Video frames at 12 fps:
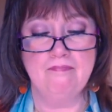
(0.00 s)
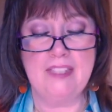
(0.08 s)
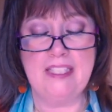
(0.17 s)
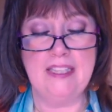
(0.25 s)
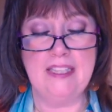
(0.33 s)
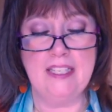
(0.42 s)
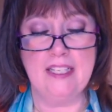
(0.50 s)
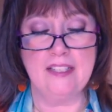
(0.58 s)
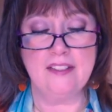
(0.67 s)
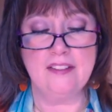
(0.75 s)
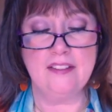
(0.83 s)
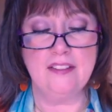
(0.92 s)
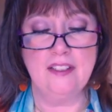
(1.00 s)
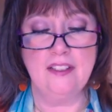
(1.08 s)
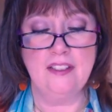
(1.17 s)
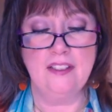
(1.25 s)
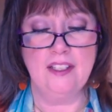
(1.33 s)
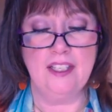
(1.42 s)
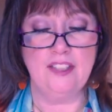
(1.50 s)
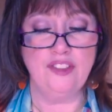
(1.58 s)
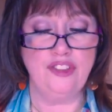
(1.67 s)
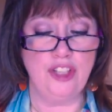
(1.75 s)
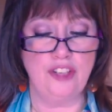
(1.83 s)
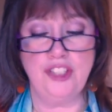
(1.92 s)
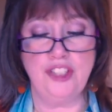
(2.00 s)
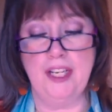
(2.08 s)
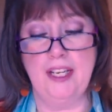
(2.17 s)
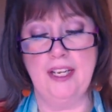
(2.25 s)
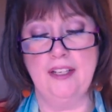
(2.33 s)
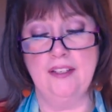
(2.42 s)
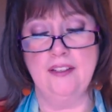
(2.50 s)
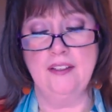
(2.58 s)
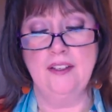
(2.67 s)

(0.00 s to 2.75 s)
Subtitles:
in this, it's judging and